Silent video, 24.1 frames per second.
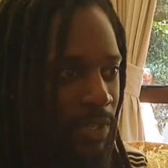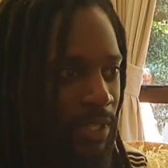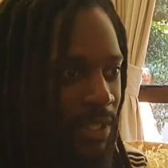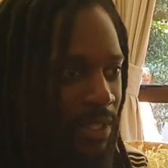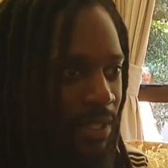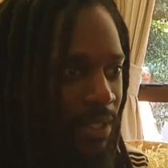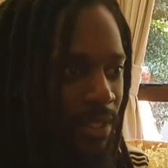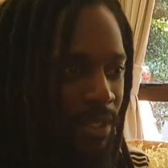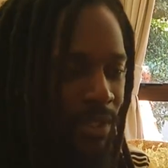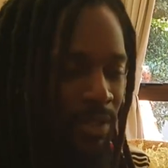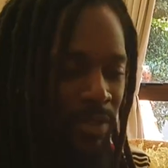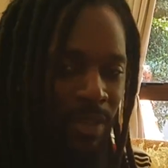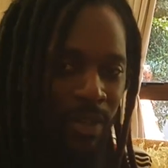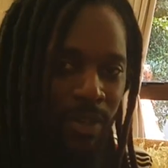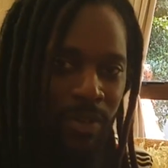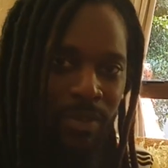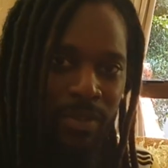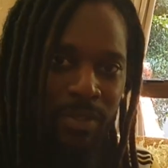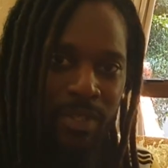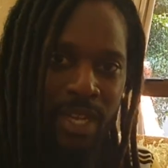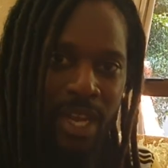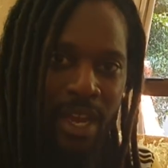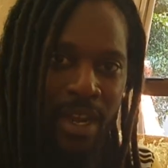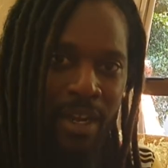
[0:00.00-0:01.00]
But,
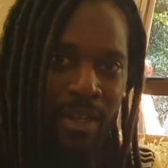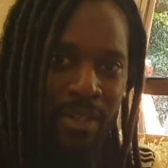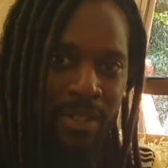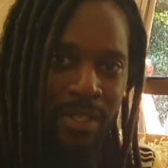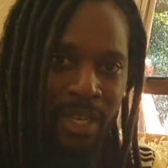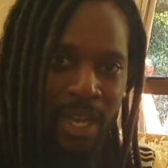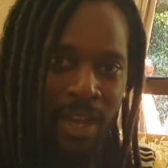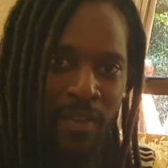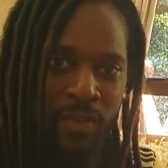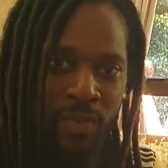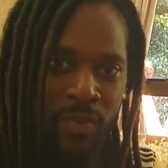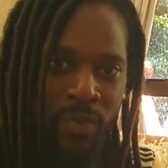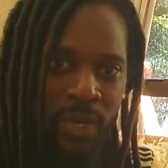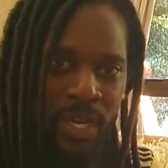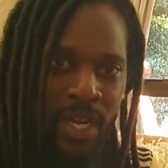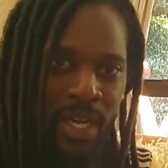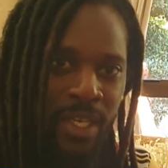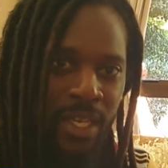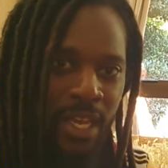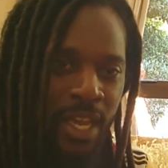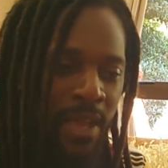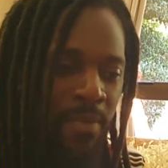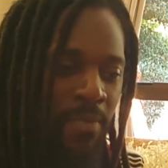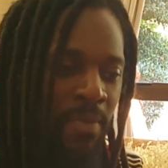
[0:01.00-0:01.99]
shout out to everyone
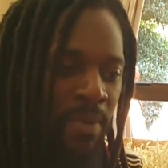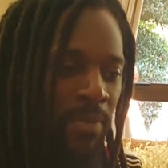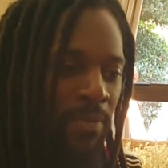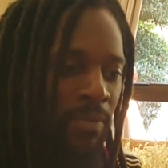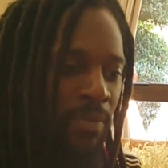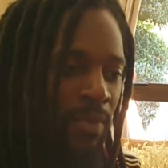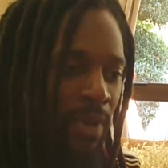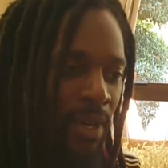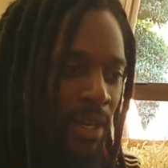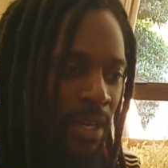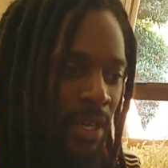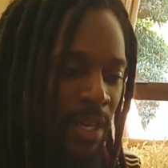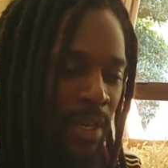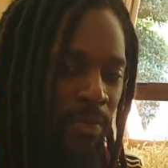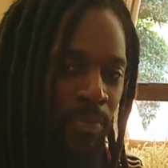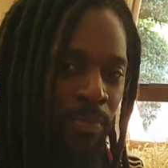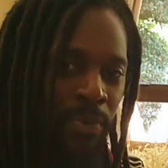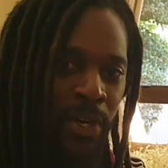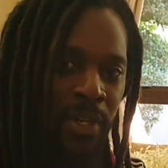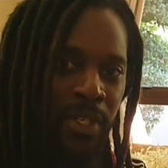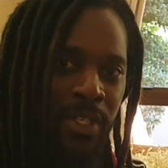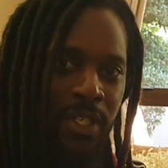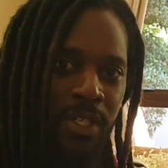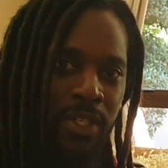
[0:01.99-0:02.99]
that came and
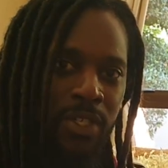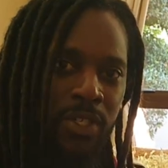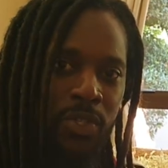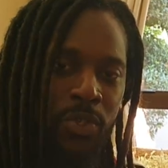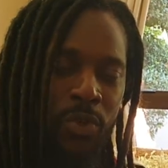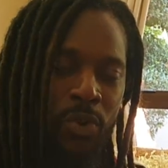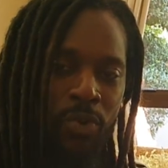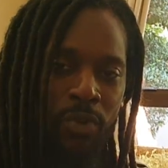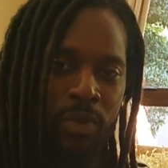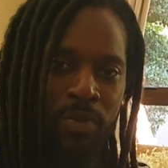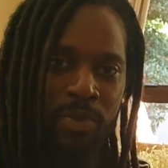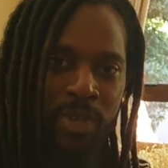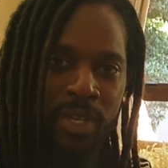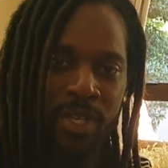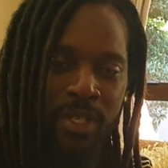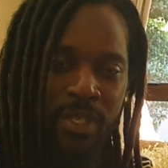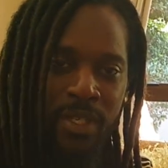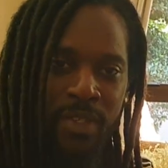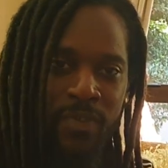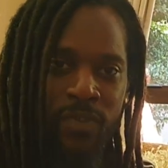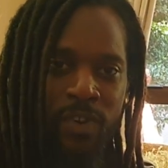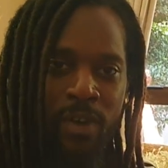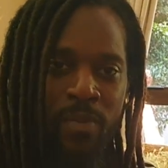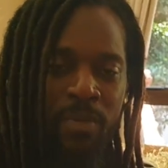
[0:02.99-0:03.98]
purchased jewelry
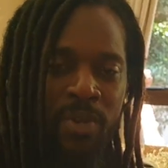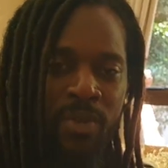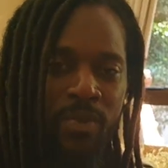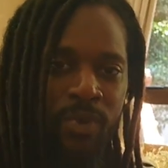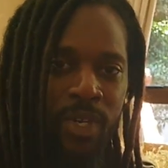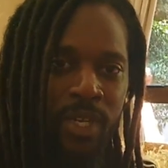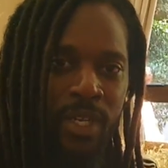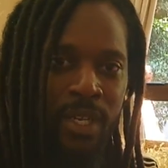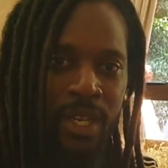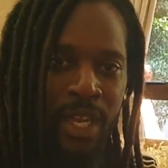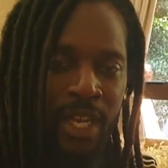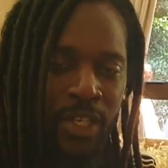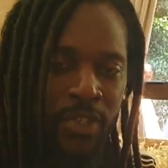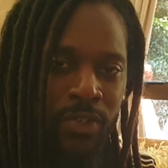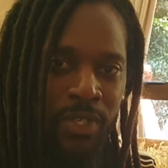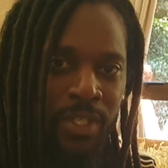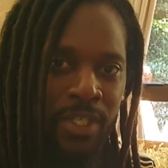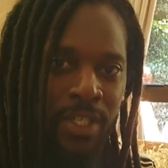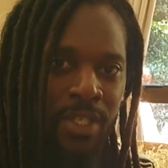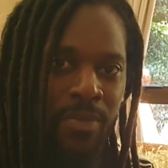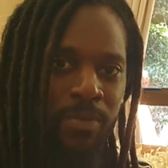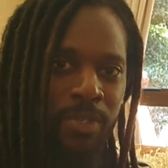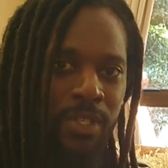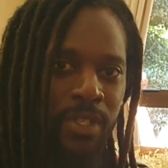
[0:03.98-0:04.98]
pieces from me with
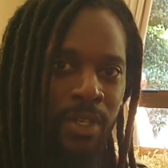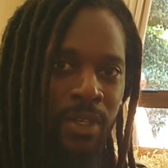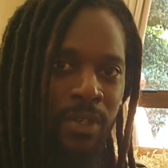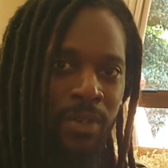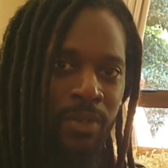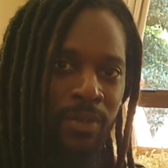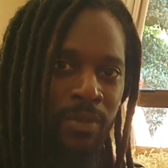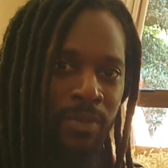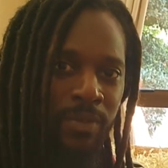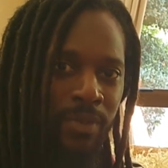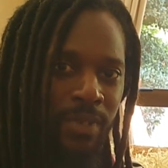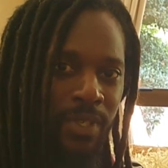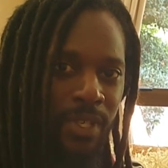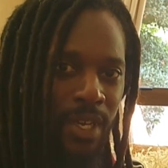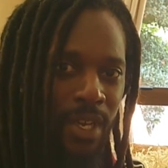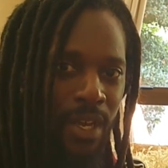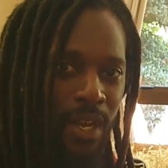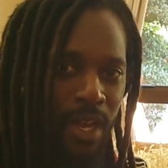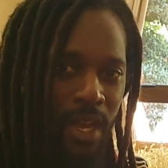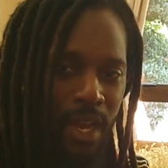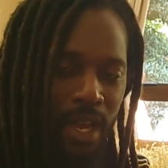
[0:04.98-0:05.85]
electric gemstones.